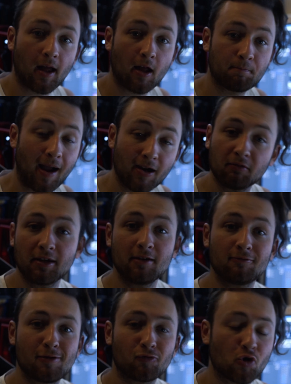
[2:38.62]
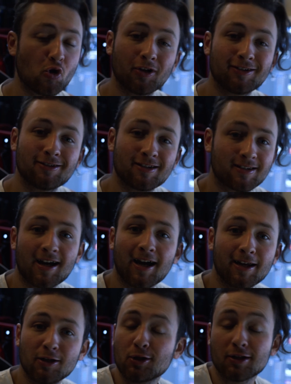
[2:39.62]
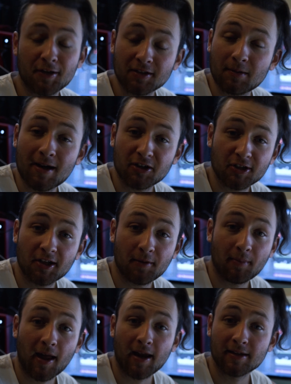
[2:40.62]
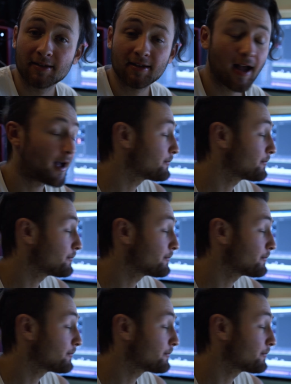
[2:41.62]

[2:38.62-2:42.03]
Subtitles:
Apparently, when recording this, I knew nothing about shutter blades. So,